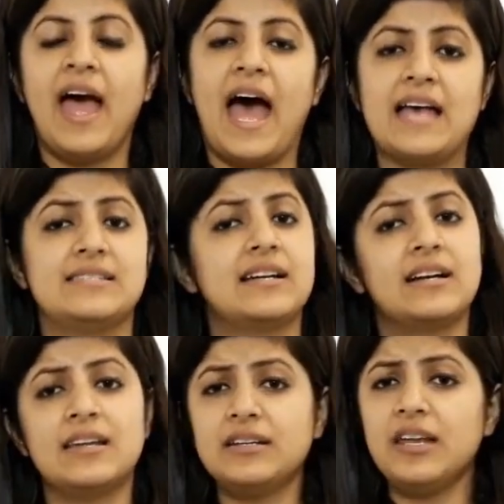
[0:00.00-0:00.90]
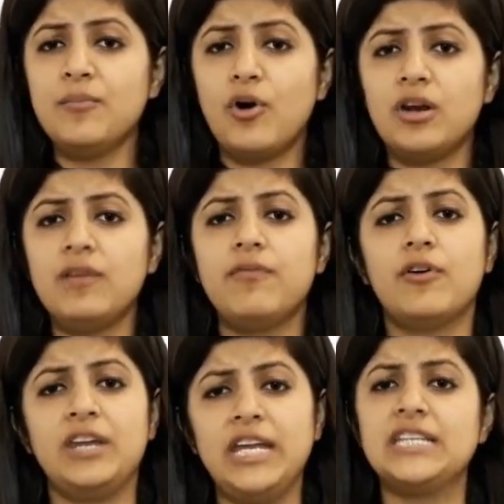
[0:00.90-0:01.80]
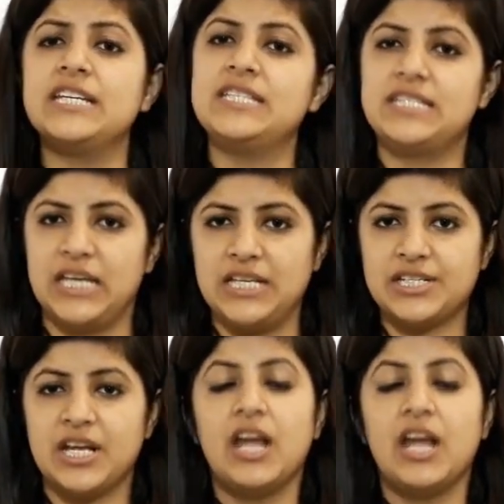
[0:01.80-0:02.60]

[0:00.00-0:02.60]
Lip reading: as the conducting body for NEET is changed.